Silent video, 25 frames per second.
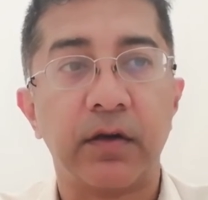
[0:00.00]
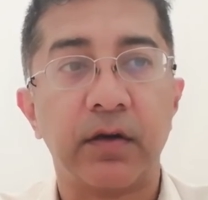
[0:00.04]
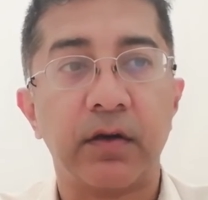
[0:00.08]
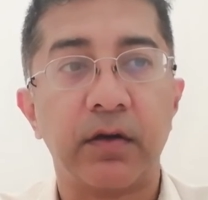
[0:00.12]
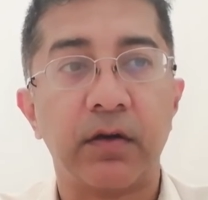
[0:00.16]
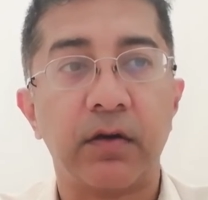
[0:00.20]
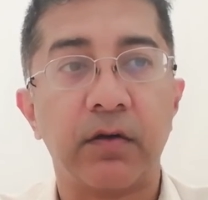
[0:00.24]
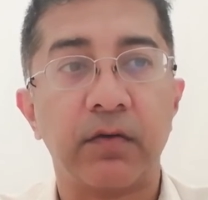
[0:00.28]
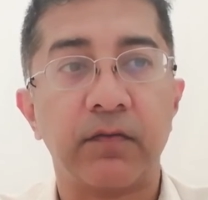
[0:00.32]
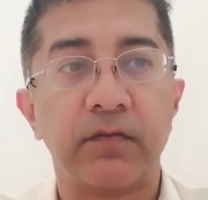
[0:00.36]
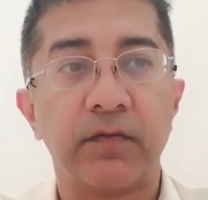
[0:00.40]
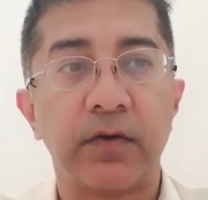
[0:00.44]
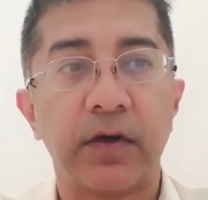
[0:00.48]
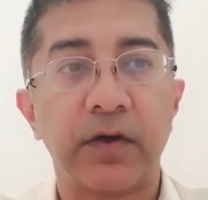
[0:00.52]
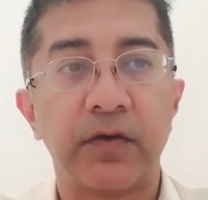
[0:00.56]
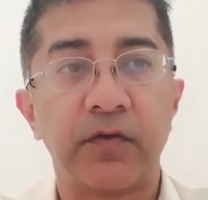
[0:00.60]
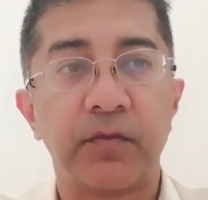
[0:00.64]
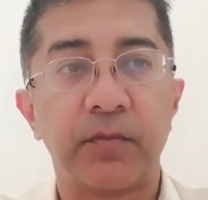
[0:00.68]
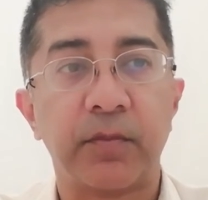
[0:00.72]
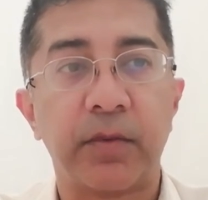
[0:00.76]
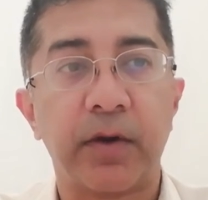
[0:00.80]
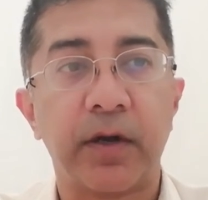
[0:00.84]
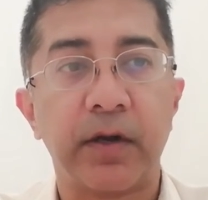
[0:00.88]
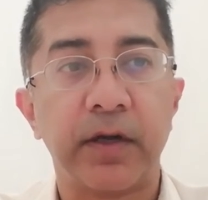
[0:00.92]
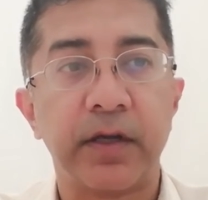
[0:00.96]
of
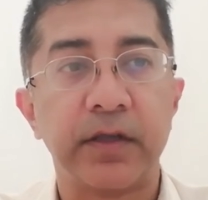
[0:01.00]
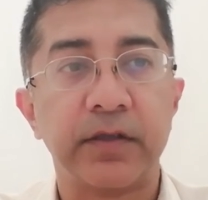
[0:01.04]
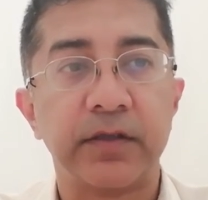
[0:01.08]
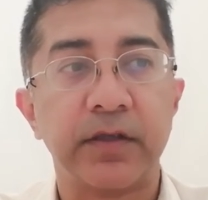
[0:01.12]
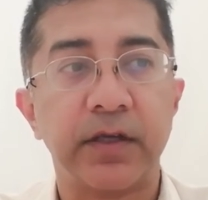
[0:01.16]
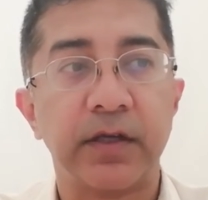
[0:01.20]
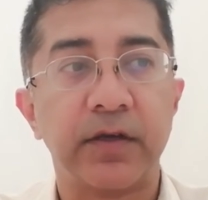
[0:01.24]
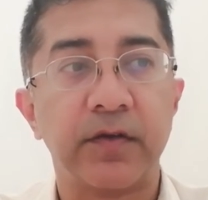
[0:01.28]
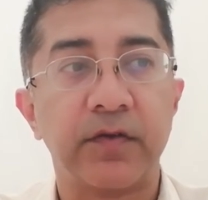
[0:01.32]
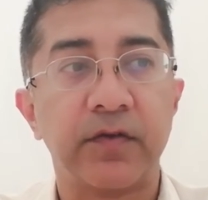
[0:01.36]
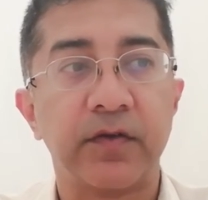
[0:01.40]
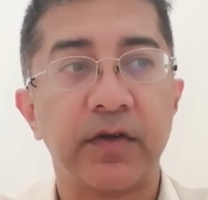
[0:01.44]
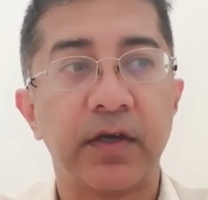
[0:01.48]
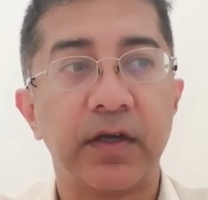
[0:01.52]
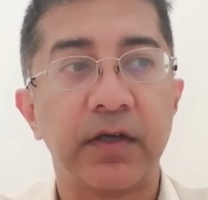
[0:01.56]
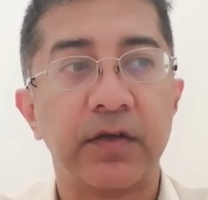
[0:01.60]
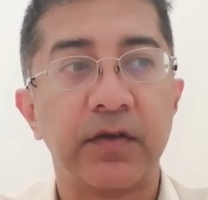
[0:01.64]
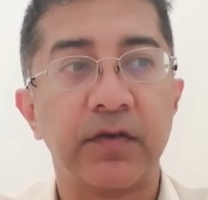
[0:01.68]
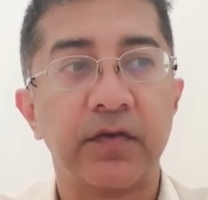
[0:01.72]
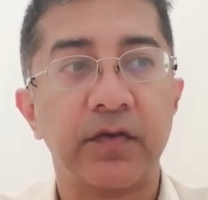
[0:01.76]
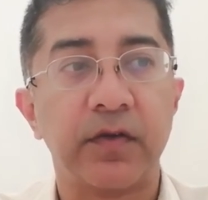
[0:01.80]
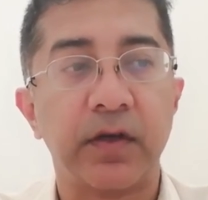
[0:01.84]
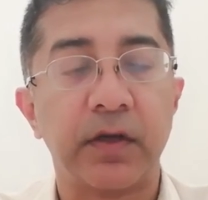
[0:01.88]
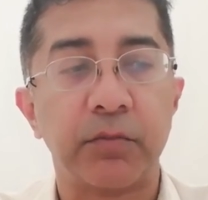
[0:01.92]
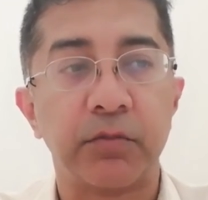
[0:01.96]
aspiring data
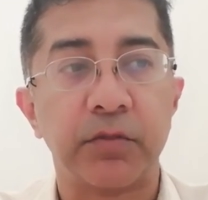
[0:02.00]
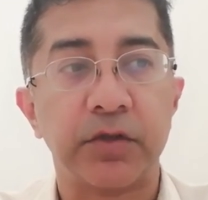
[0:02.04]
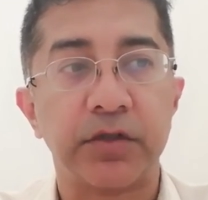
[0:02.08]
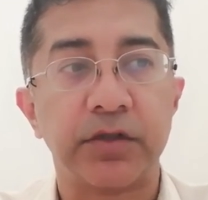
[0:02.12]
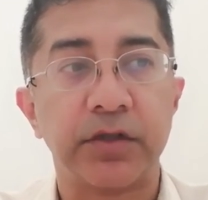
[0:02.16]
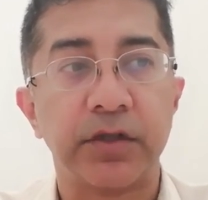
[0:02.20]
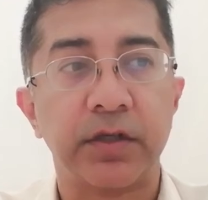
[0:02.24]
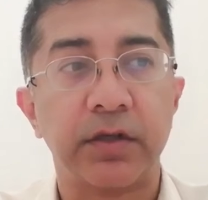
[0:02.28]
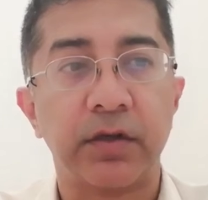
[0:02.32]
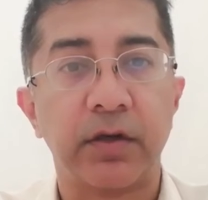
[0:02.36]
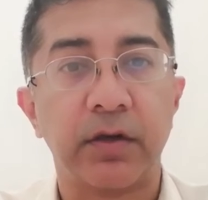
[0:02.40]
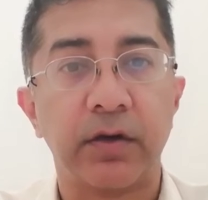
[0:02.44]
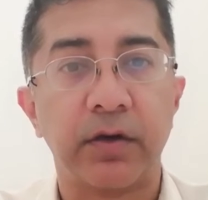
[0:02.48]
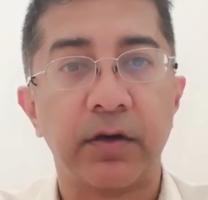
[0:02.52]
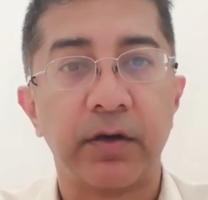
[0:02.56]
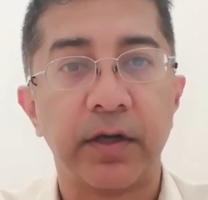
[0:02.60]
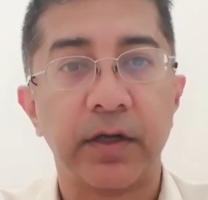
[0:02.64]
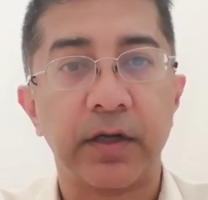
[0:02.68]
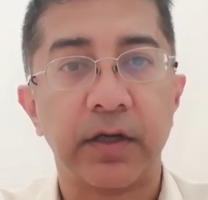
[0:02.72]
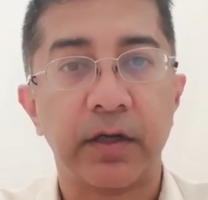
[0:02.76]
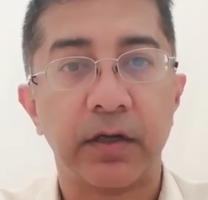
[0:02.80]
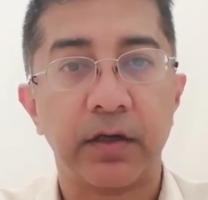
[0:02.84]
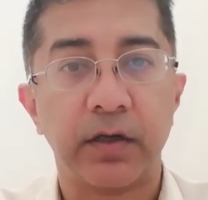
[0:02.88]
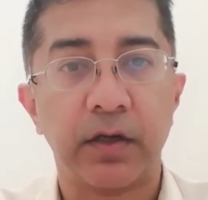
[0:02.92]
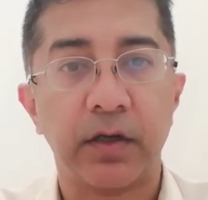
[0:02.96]
scientists and machine
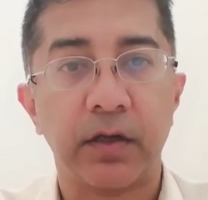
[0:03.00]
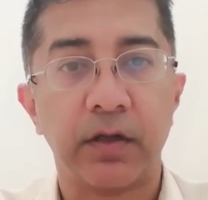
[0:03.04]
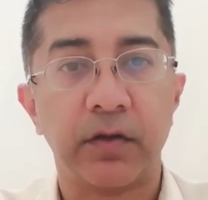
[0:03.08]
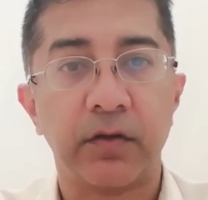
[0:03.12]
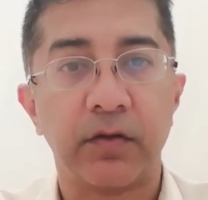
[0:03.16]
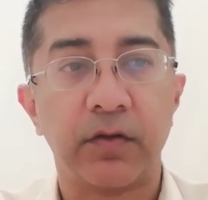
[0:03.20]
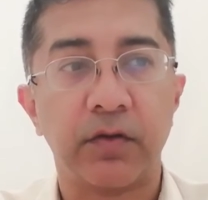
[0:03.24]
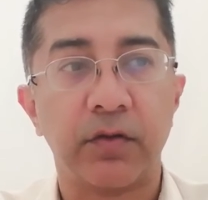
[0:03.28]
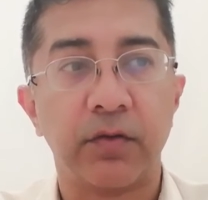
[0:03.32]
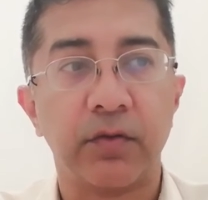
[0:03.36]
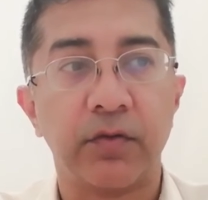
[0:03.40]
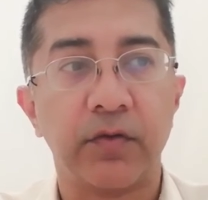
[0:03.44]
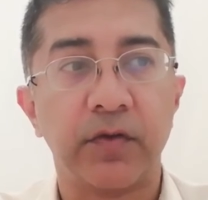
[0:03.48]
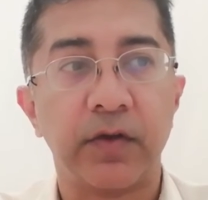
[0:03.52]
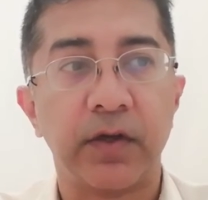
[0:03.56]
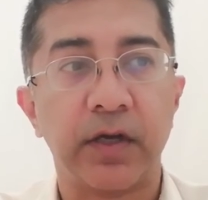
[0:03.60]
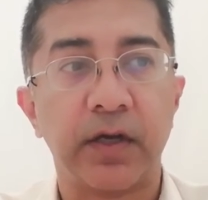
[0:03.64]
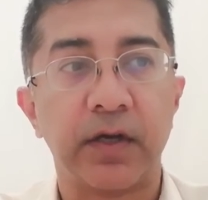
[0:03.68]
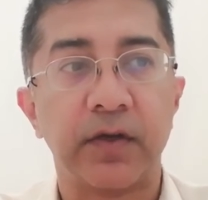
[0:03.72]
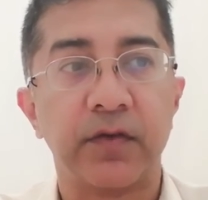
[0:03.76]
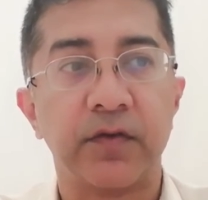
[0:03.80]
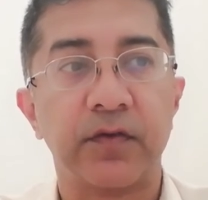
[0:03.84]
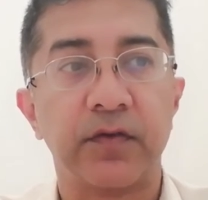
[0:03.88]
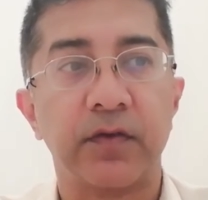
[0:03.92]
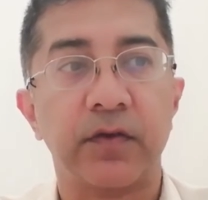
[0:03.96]
learning
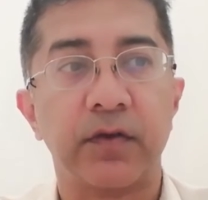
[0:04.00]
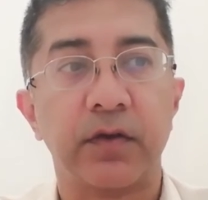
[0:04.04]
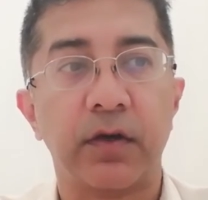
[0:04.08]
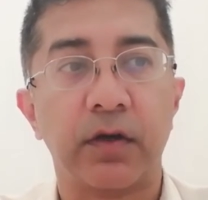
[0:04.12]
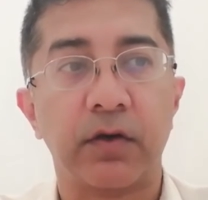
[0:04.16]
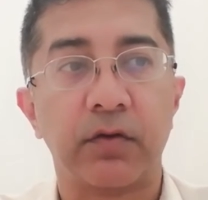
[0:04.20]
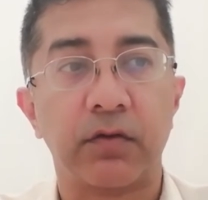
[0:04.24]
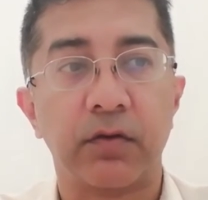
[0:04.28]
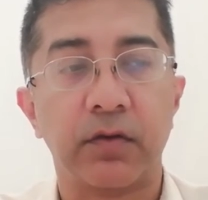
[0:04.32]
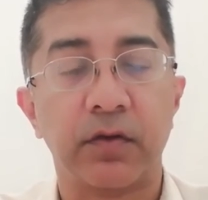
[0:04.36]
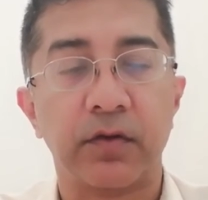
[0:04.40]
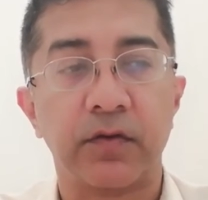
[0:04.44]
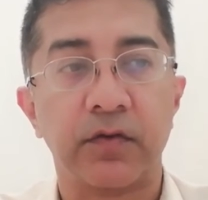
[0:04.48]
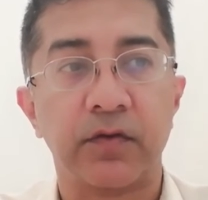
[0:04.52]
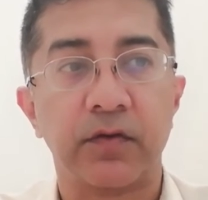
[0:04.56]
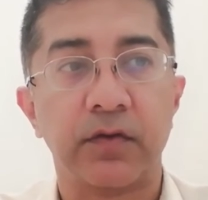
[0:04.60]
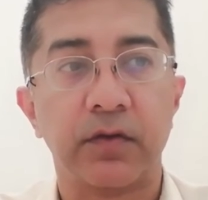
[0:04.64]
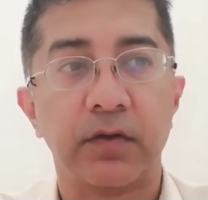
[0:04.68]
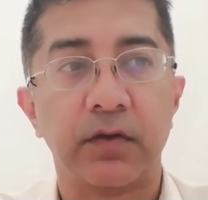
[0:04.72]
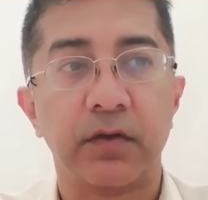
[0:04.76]
enthusiasts across.